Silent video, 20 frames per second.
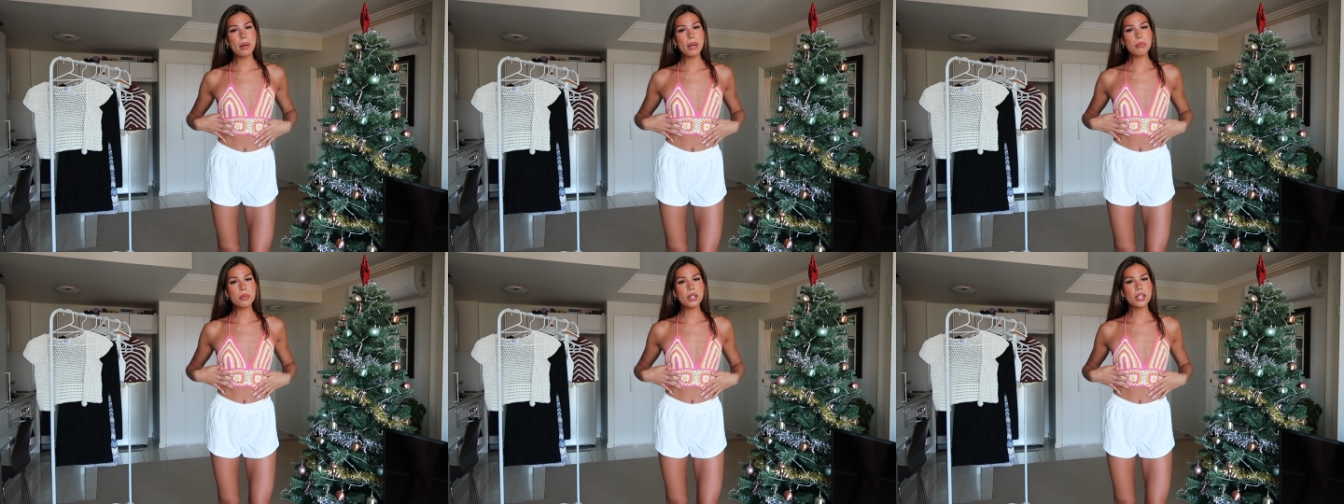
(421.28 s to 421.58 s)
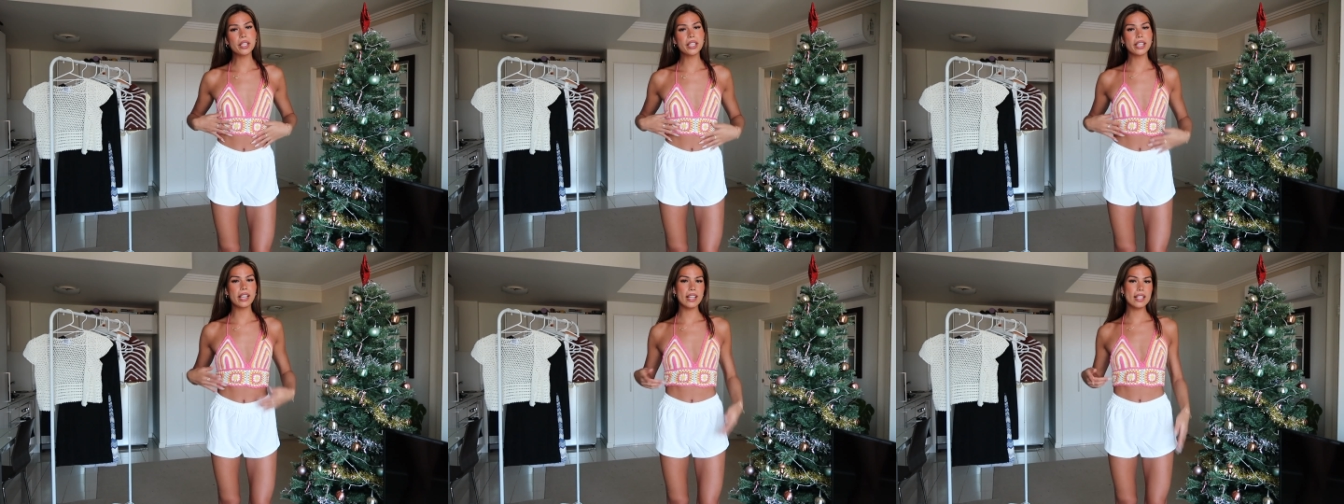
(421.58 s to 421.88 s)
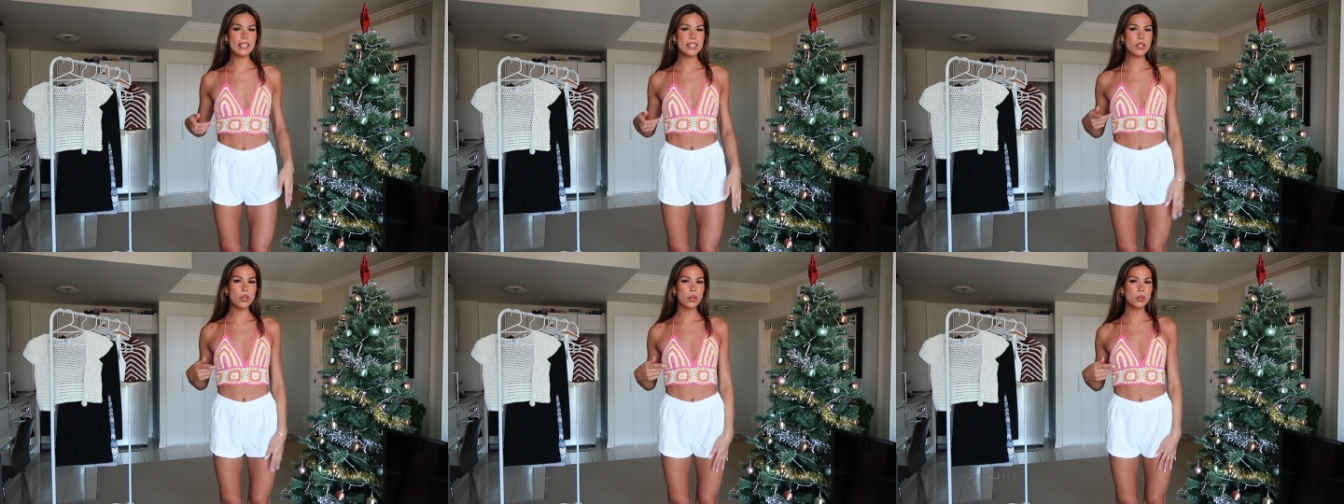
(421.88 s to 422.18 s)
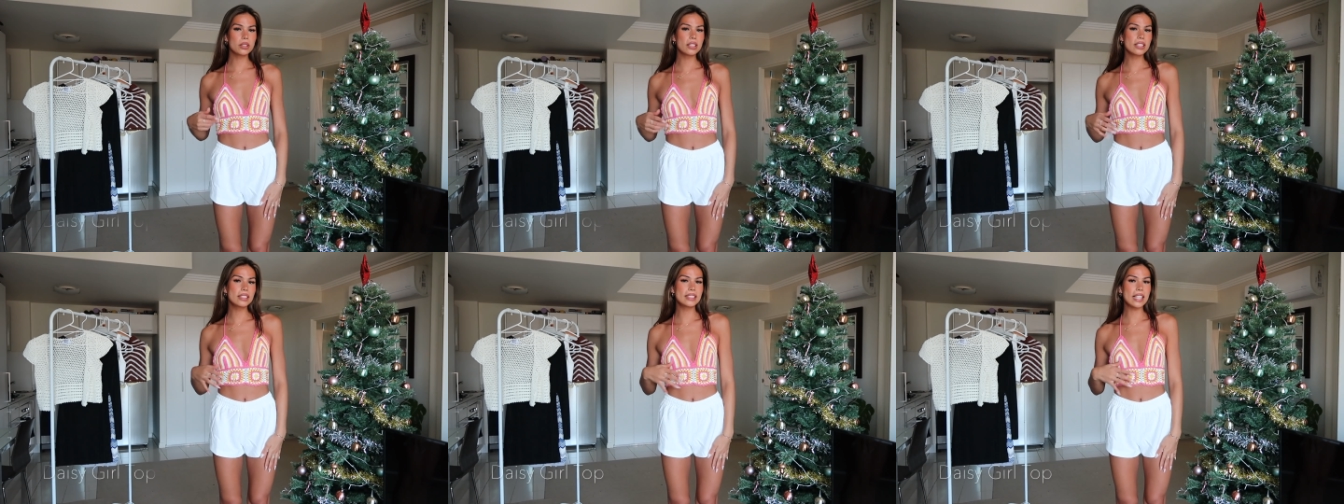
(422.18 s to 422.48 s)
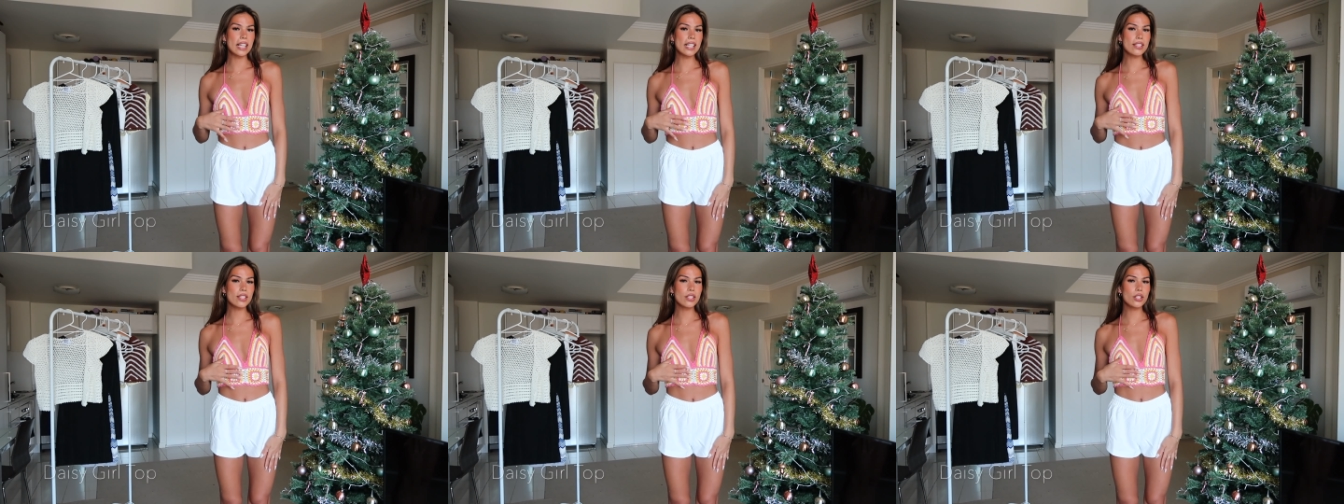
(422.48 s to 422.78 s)
I'm wearing is called the
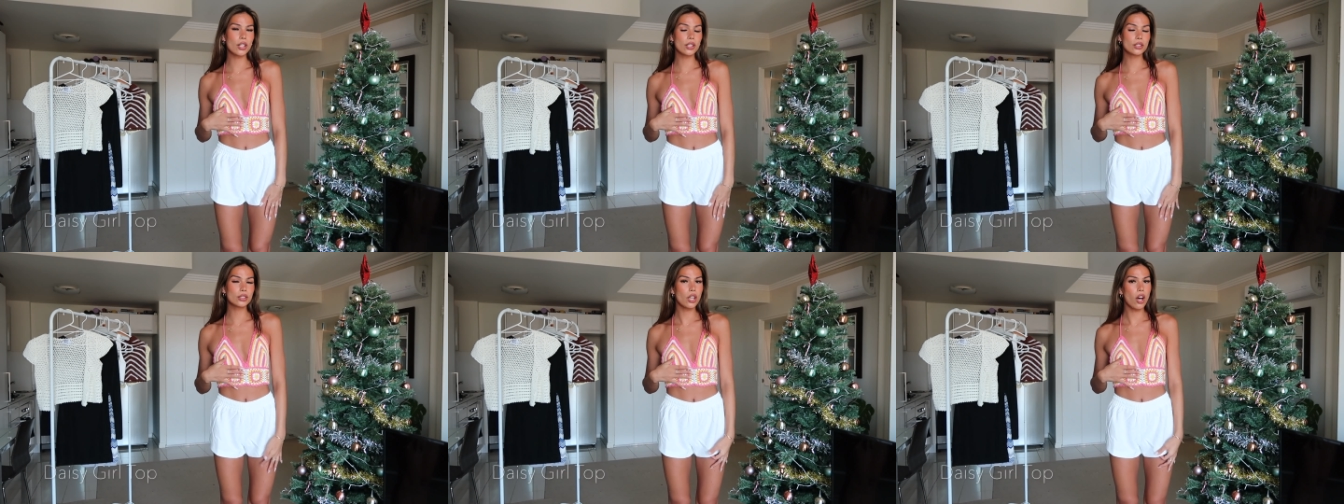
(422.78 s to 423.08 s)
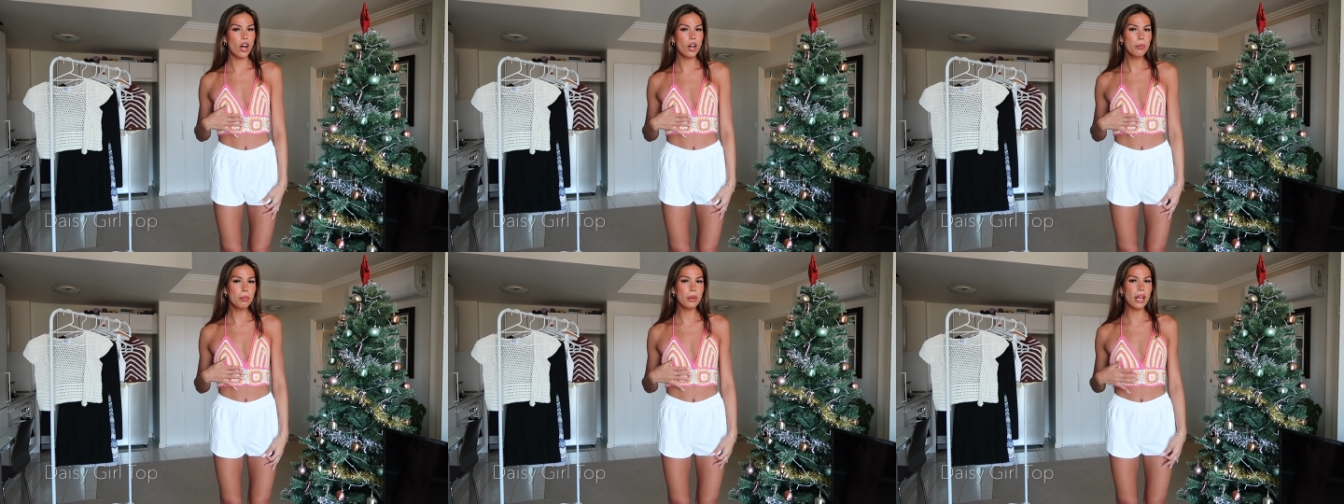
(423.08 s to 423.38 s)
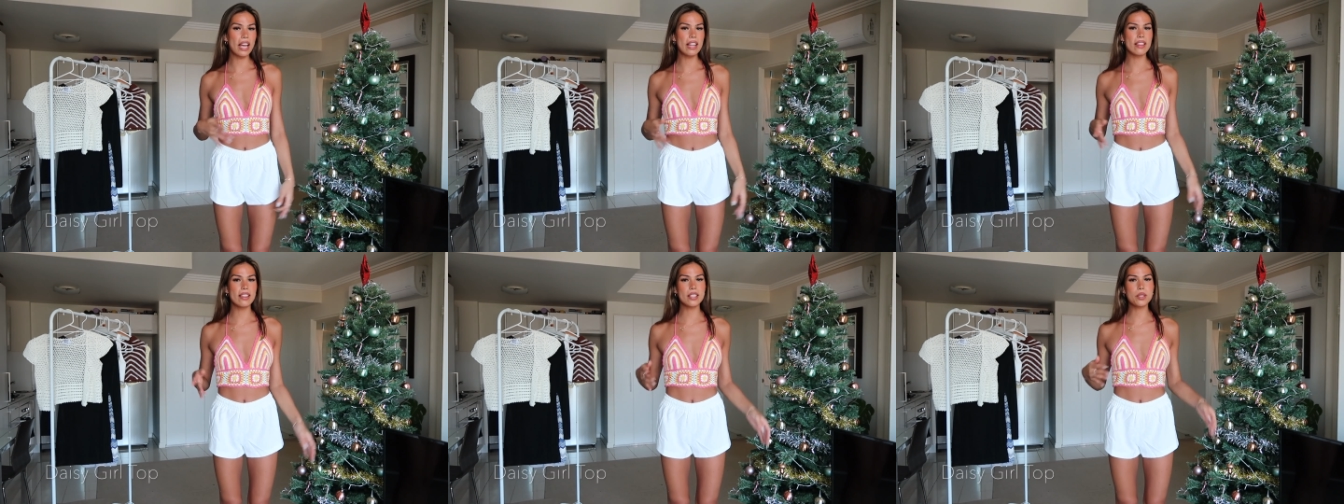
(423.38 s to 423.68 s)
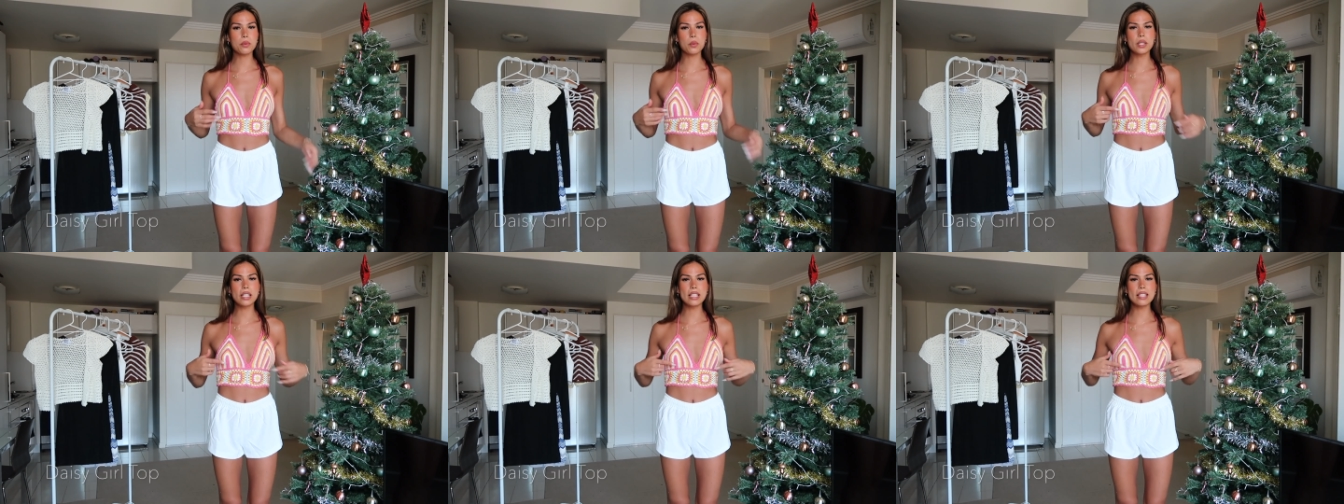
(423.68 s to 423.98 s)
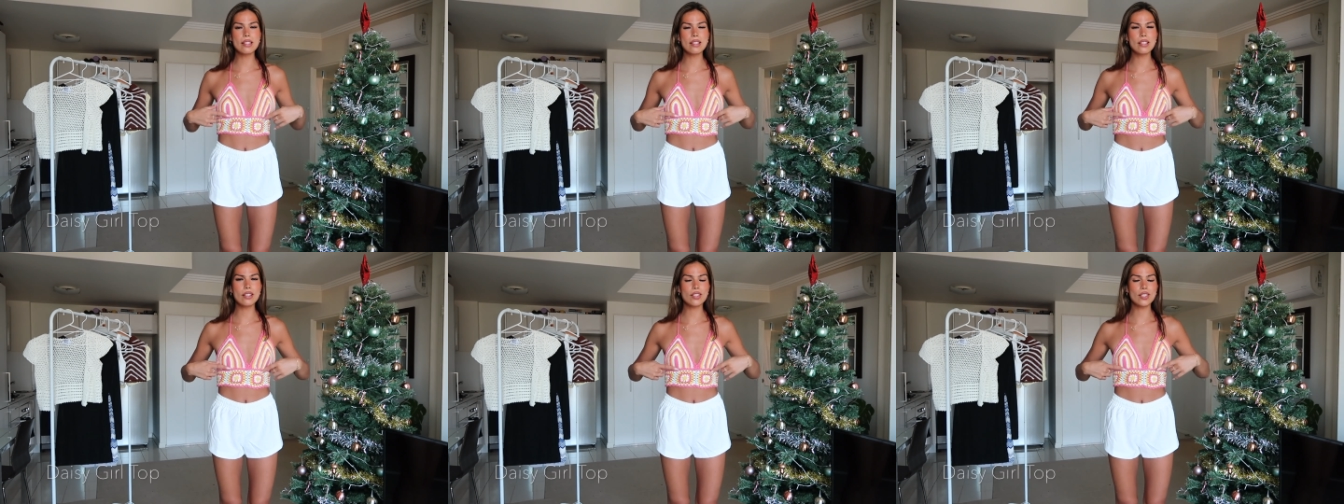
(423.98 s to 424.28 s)
Daisy Girl top and this one
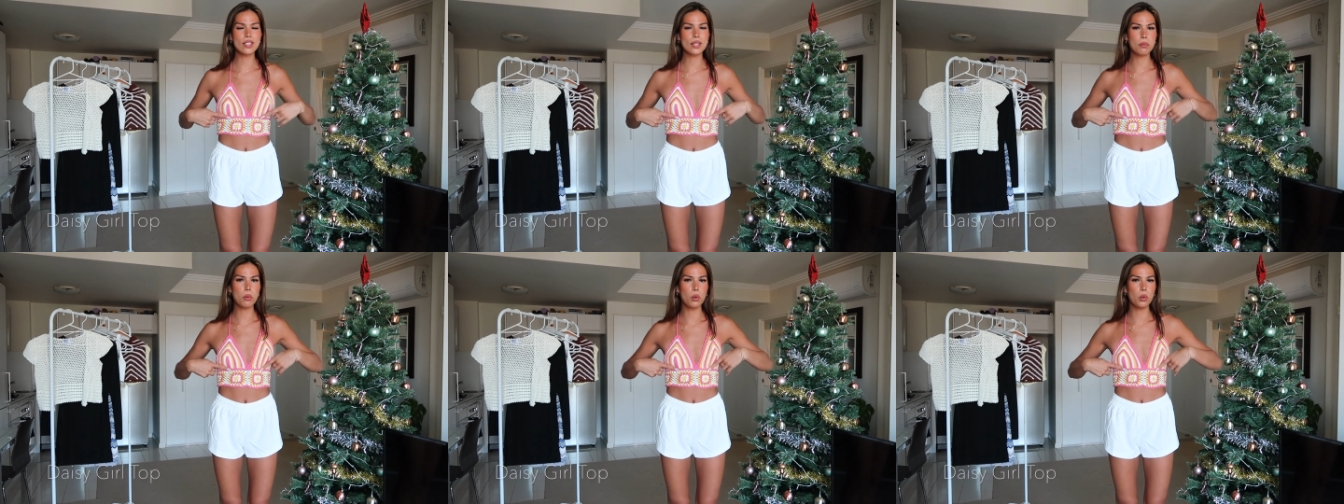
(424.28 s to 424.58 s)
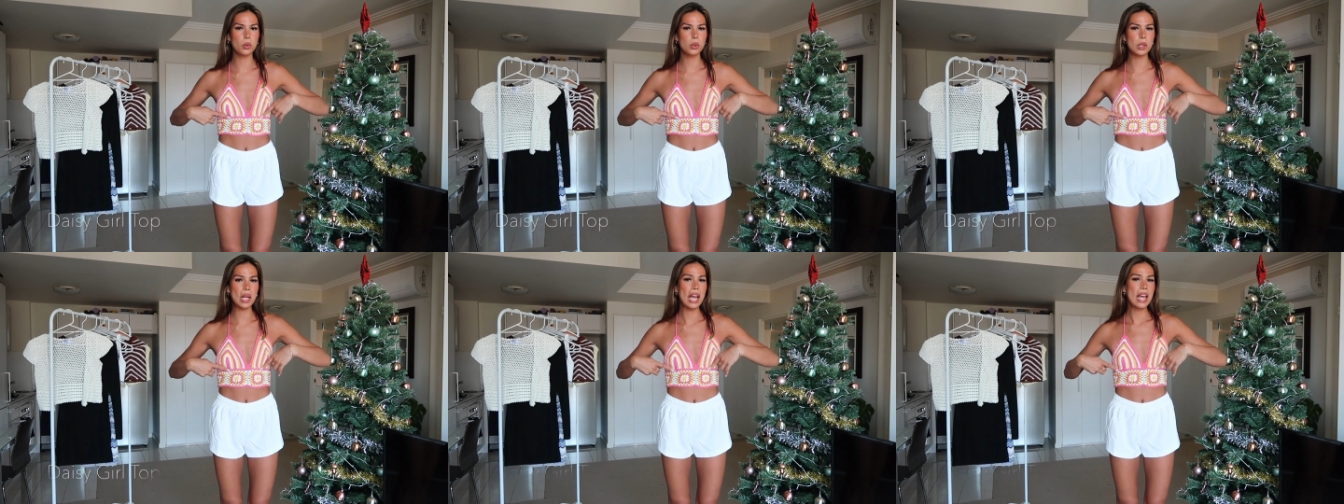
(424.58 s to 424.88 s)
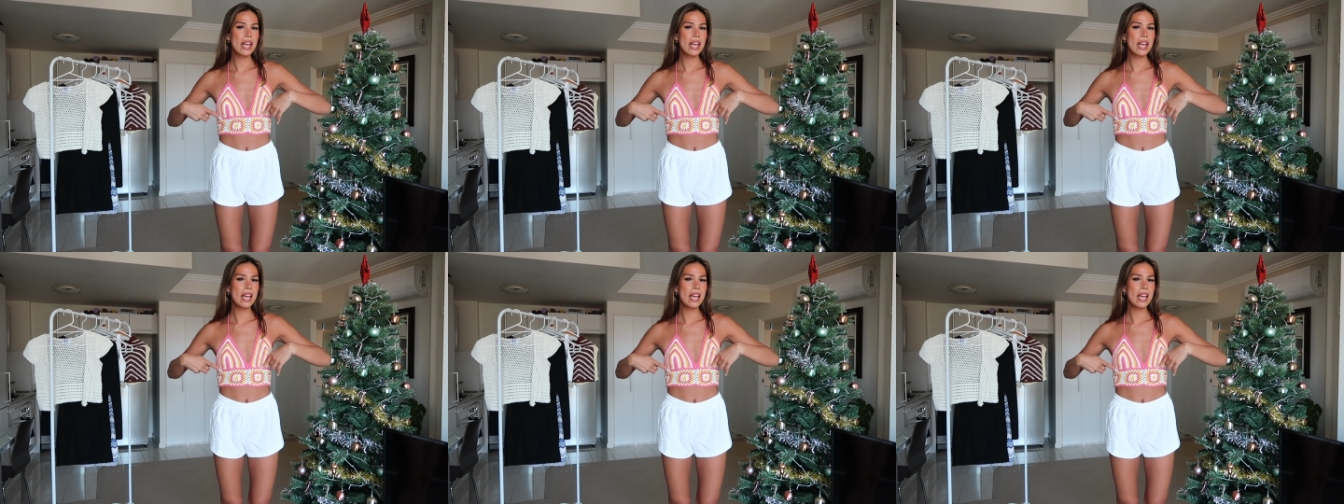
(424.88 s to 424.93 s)
is in a small